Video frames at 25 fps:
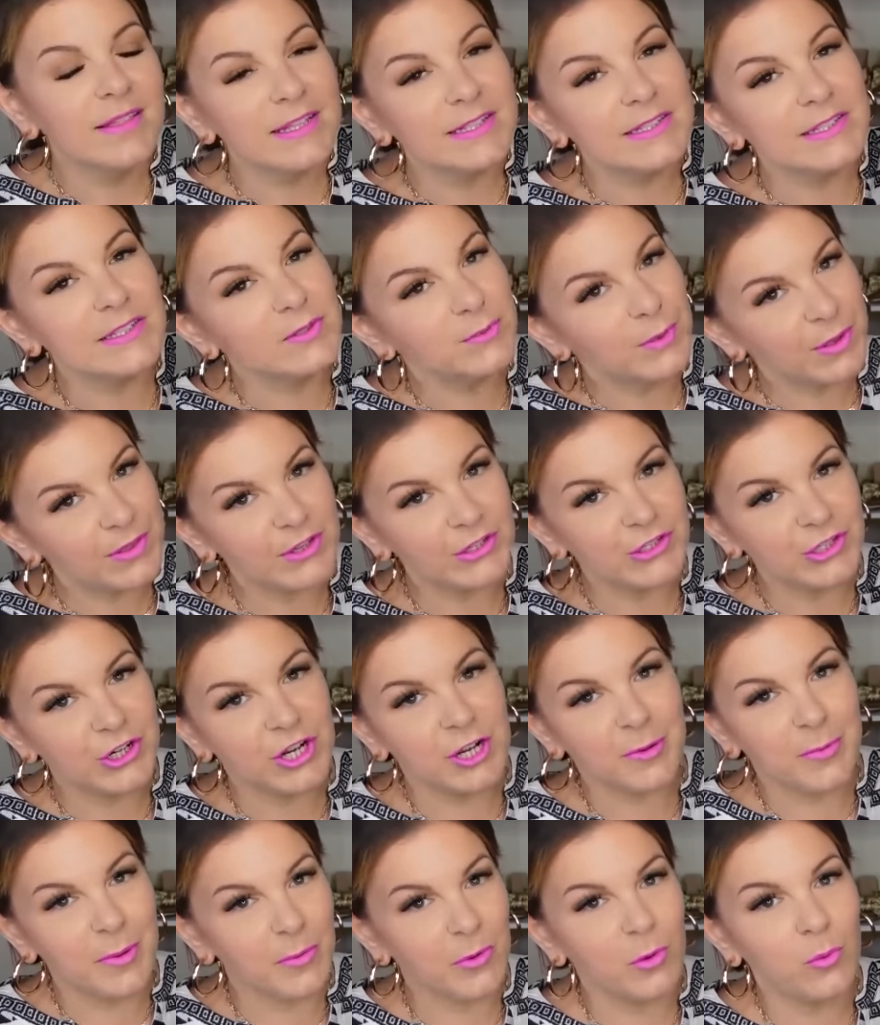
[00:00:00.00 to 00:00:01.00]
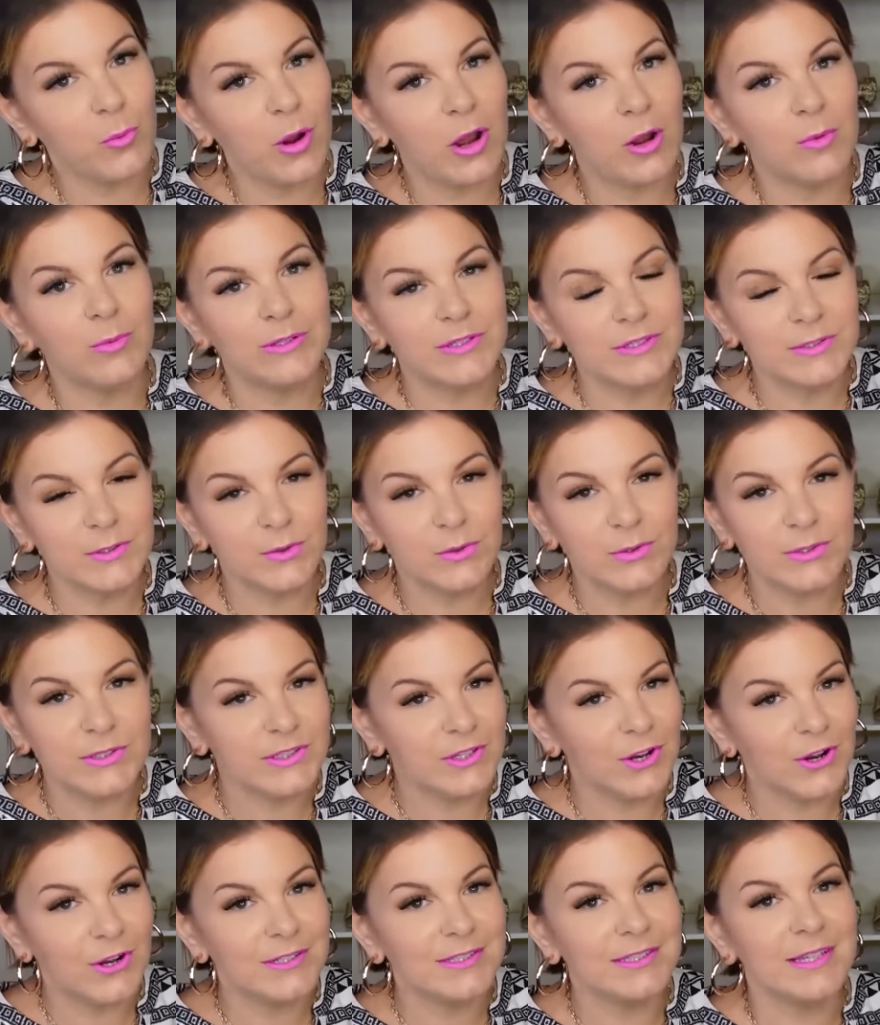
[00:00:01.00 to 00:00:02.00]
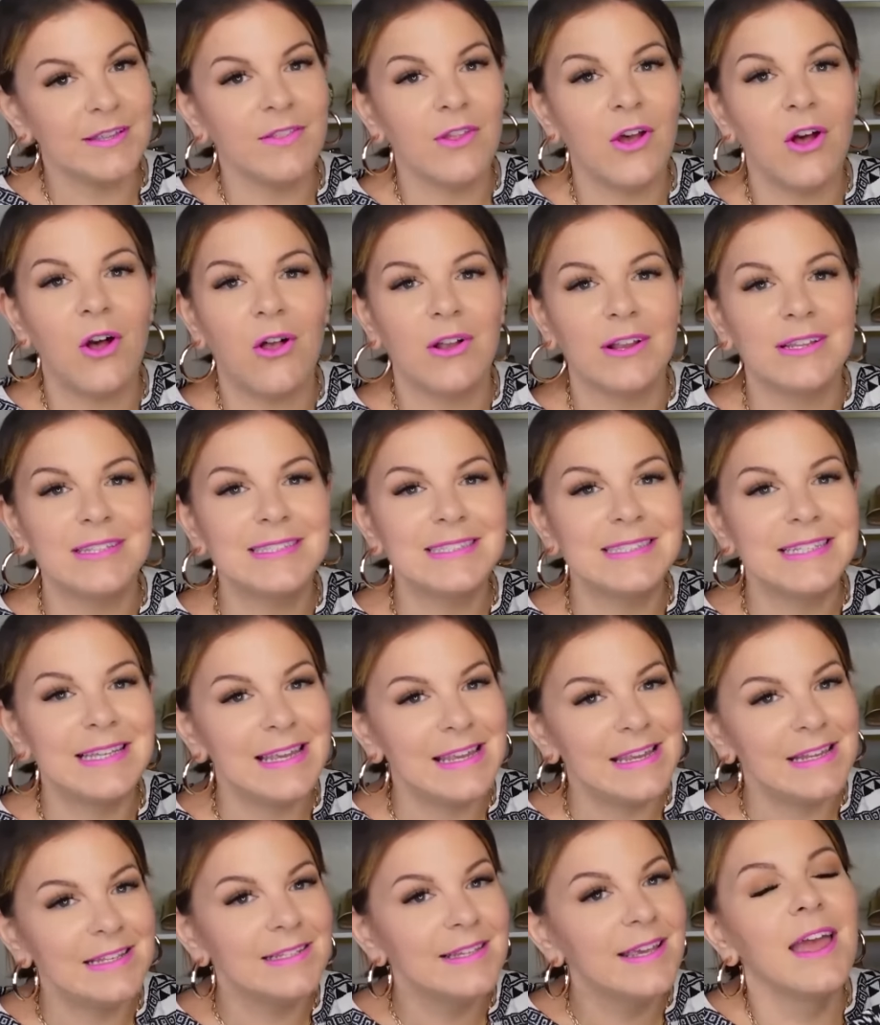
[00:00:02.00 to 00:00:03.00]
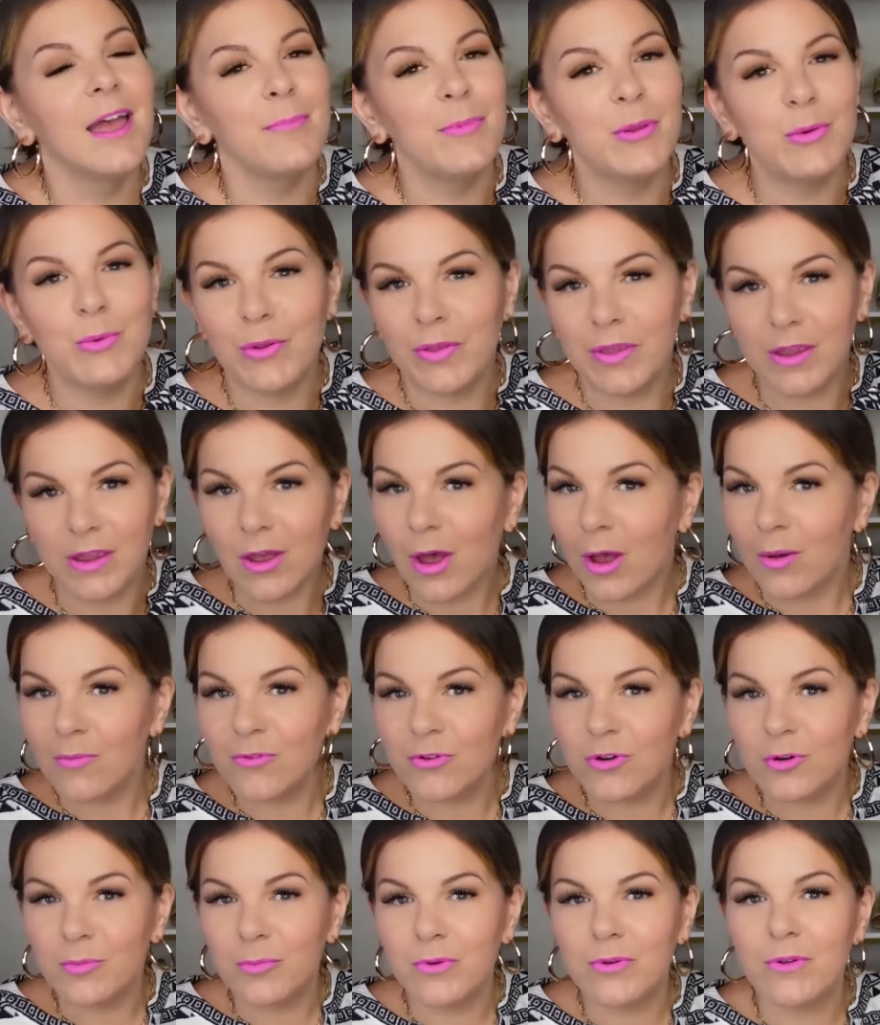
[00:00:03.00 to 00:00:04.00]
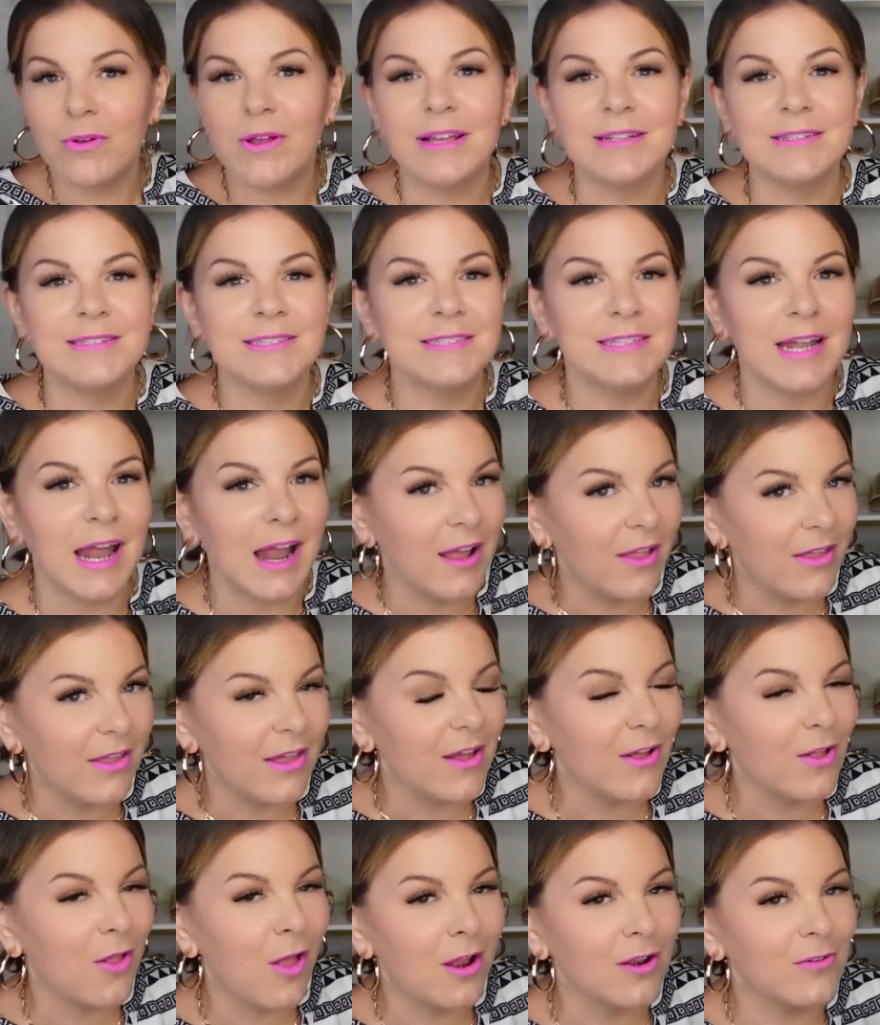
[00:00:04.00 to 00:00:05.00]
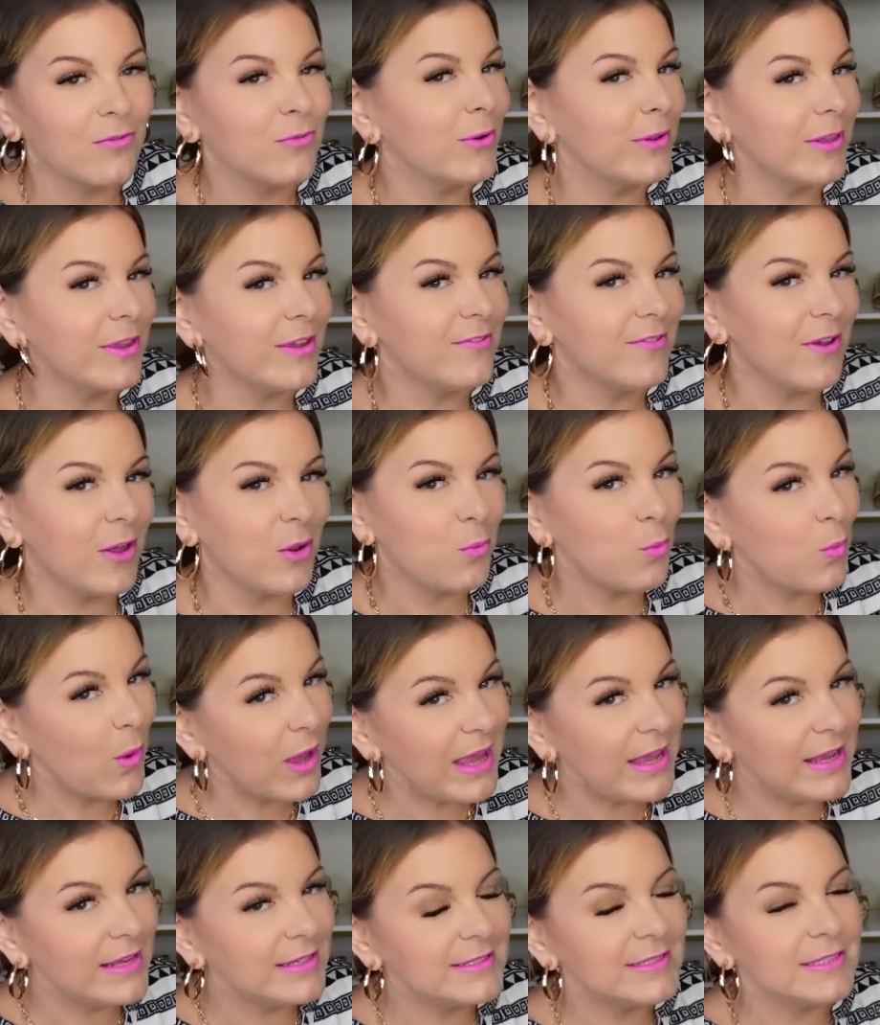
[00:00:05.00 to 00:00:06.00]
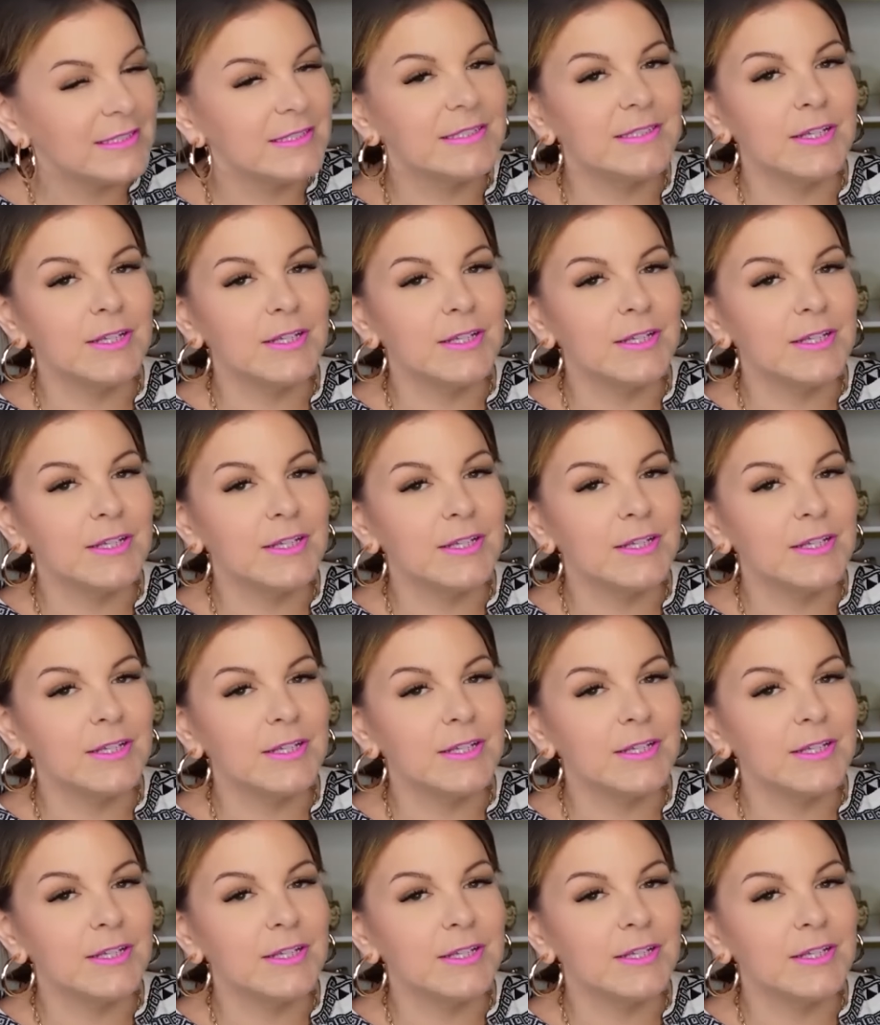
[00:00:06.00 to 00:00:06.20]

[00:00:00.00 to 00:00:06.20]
this is one that you're gonna be able to wear when school starts in the August heat and be really comfortable and style it a lot of really fun ways.